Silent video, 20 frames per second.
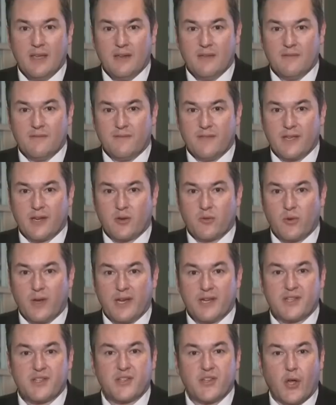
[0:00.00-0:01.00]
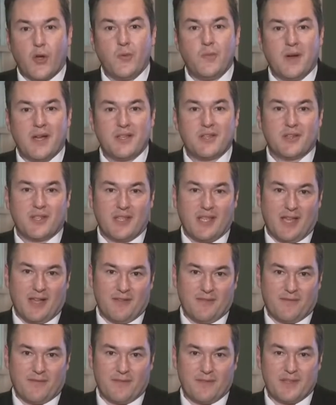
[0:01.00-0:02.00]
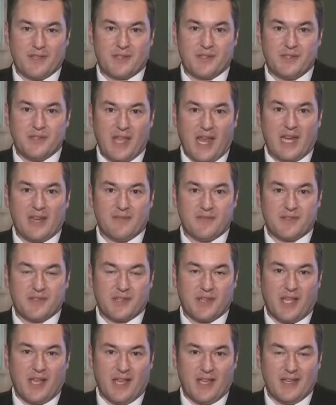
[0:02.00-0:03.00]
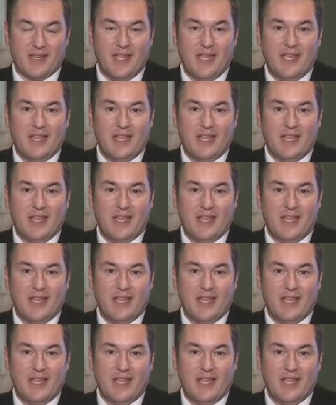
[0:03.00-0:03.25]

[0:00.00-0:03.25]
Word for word: Vic Rick's so much love for this native son.